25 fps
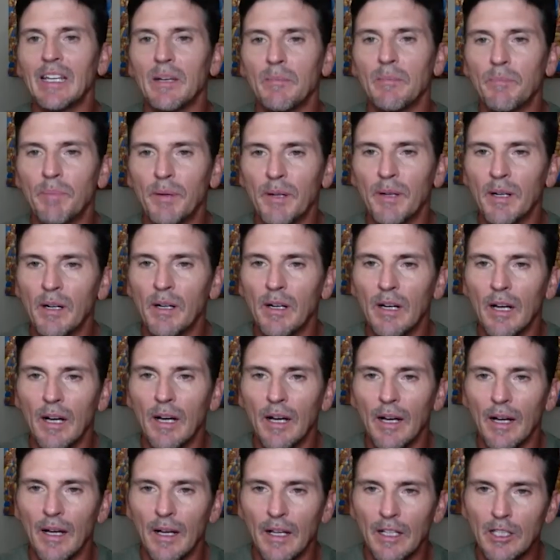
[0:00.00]

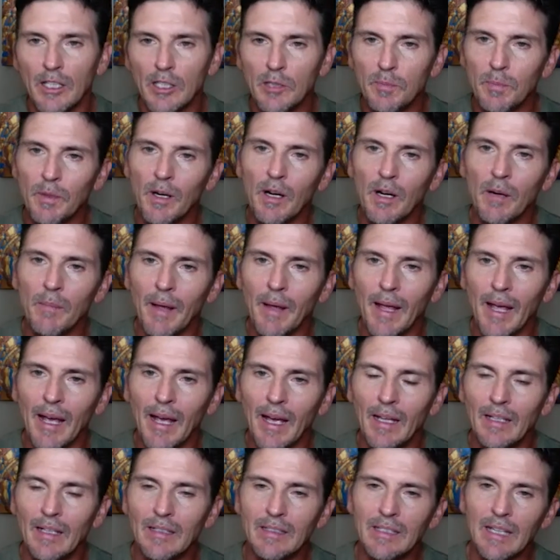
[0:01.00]

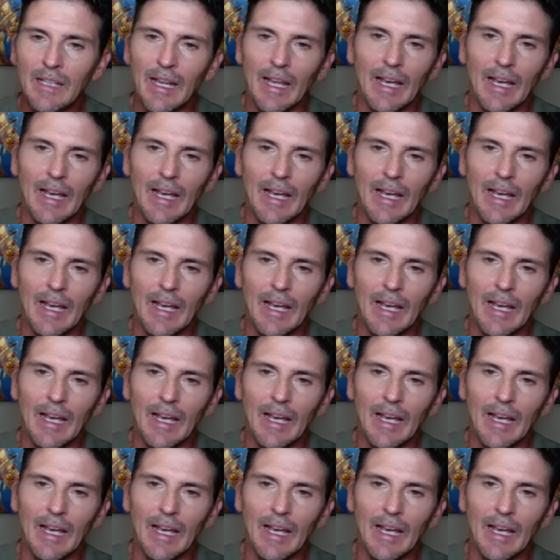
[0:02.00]
Experiment,